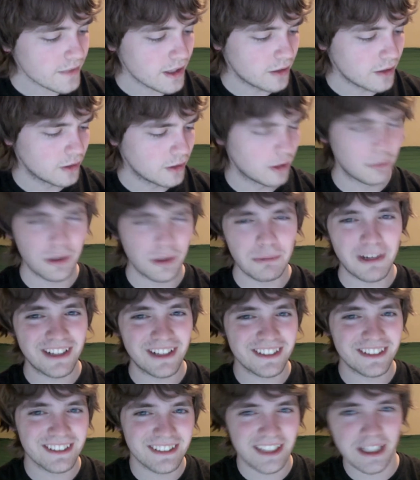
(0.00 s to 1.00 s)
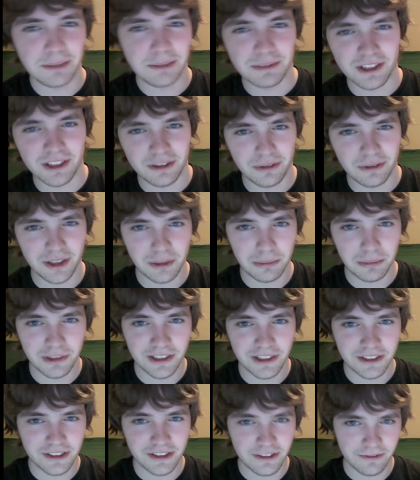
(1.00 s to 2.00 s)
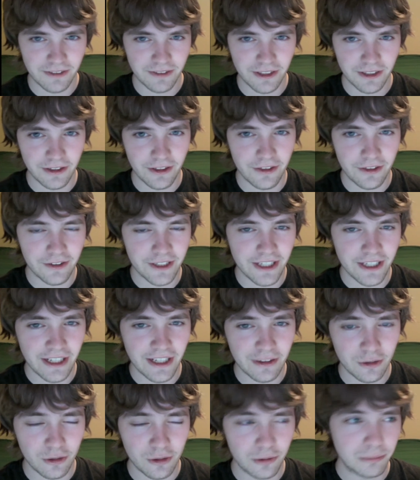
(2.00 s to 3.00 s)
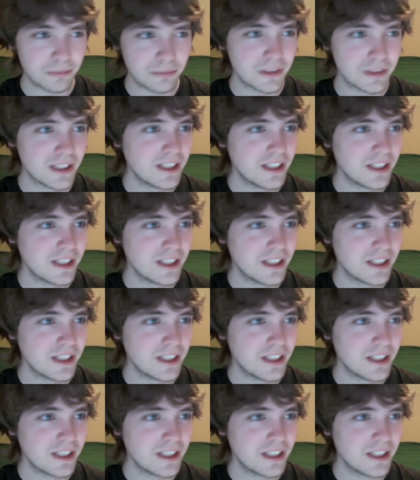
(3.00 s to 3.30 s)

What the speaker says: We bought this game so that we could play Street Fighter 3 at home,